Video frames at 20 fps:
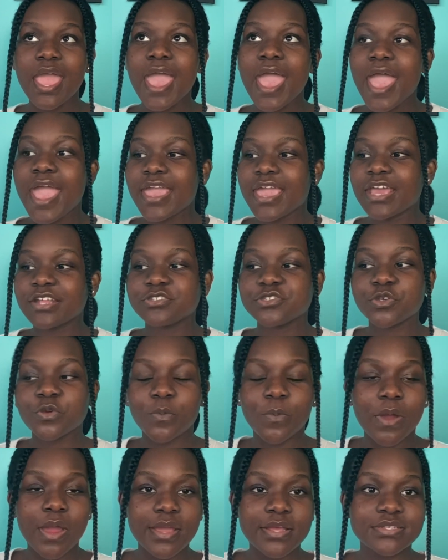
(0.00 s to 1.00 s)
and get your
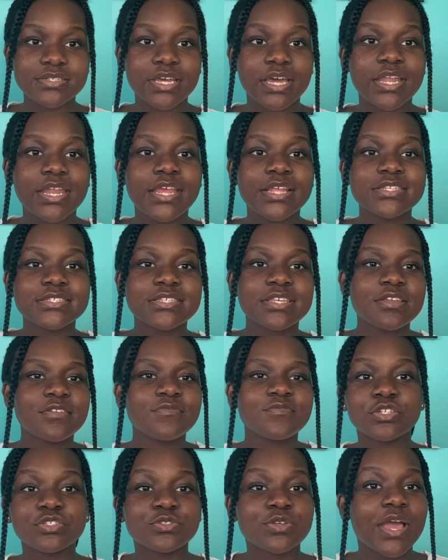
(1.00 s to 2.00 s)
work done instead
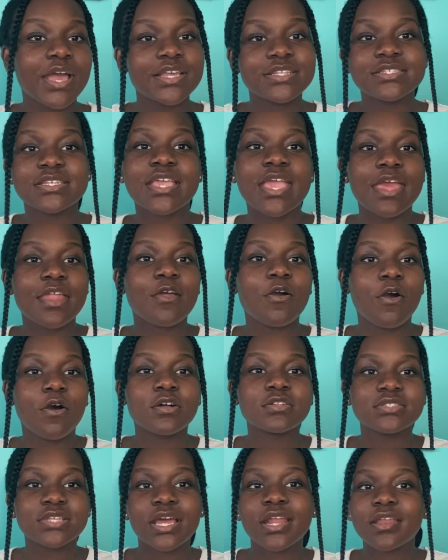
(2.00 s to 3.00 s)
of trying to get it
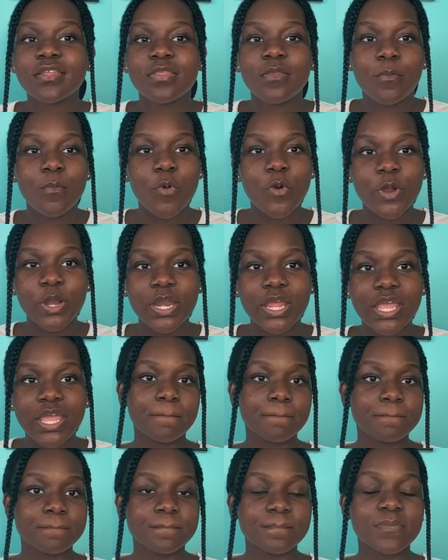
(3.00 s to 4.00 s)
all done in the morning.
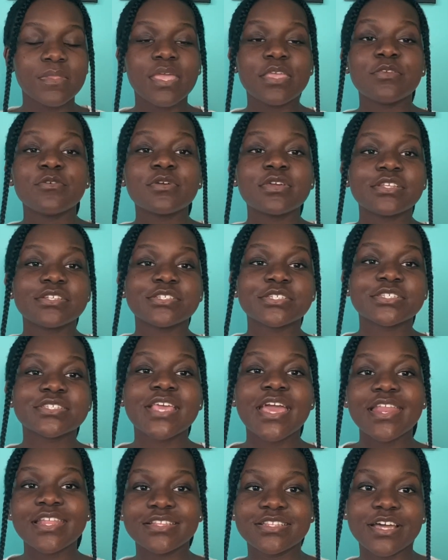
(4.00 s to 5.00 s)
You can just
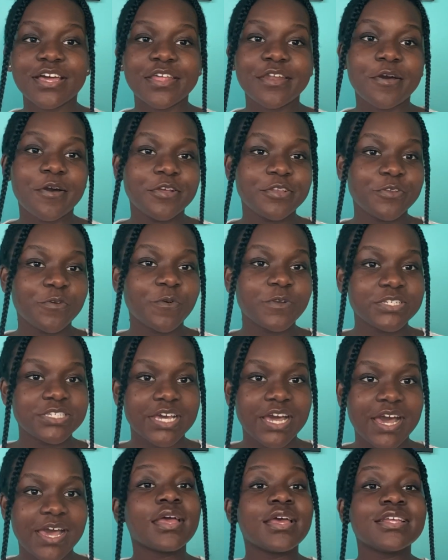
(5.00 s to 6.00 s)
get it done on your
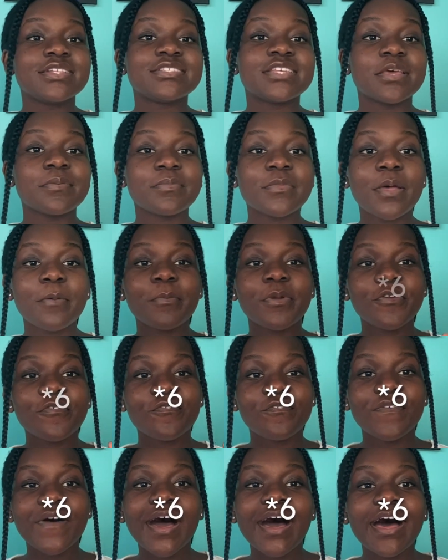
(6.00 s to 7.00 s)
time. Tip number
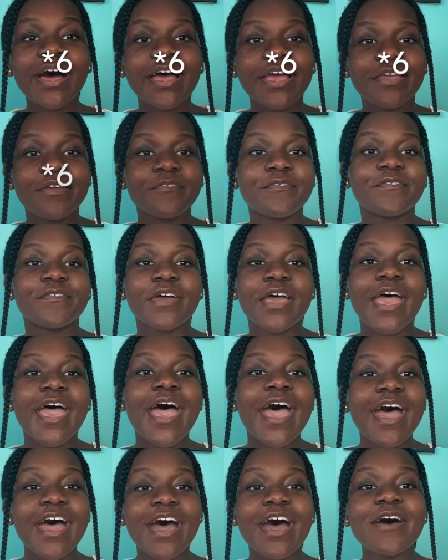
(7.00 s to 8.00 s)
5,
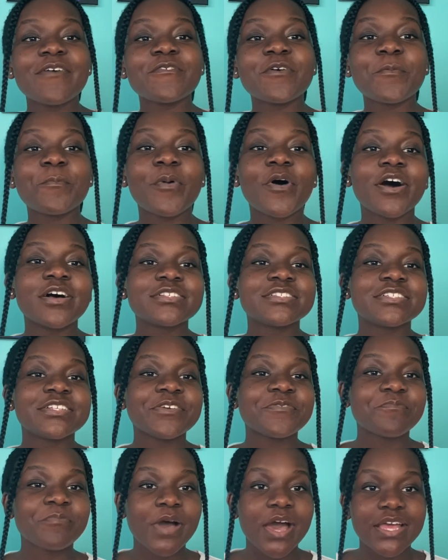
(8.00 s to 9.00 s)
have a
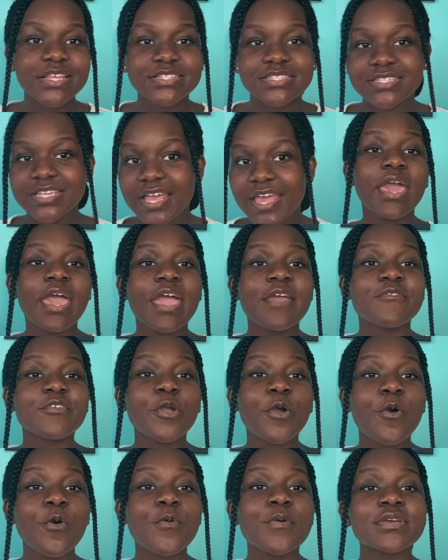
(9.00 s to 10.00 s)
positive mindset. If you're
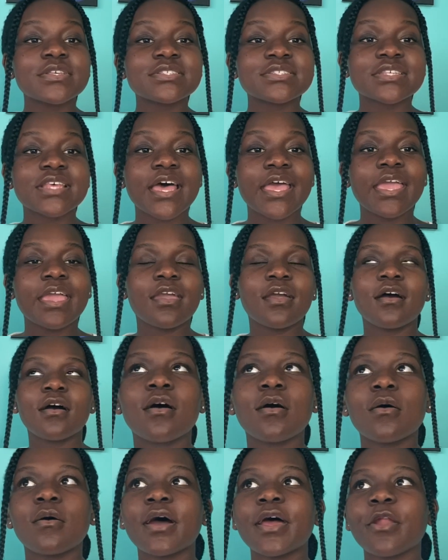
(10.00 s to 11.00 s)
always like,
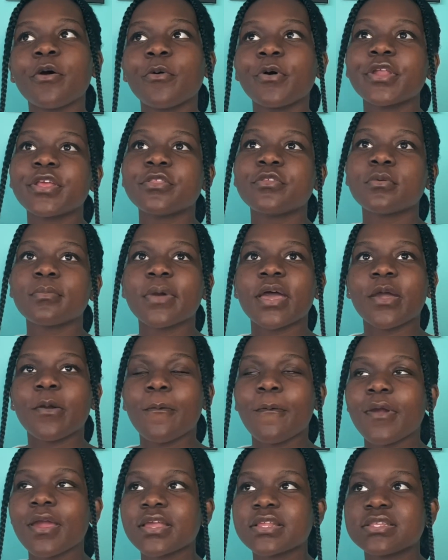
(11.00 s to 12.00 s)
oh, I don't want to do my
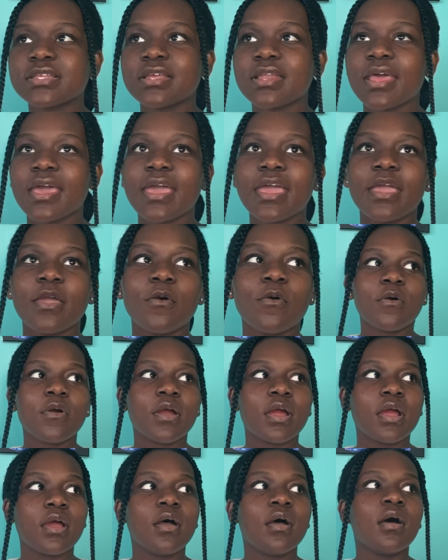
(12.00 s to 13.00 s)
work today,
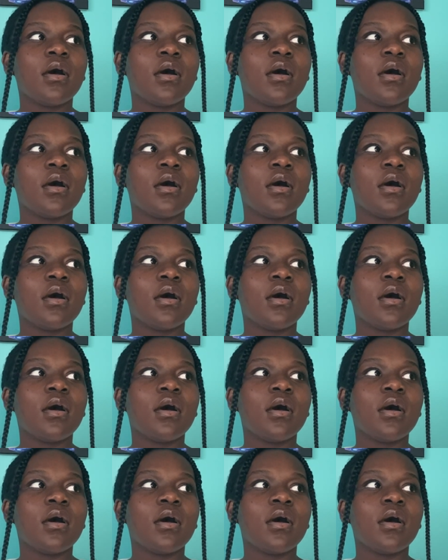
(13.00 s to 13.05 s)
or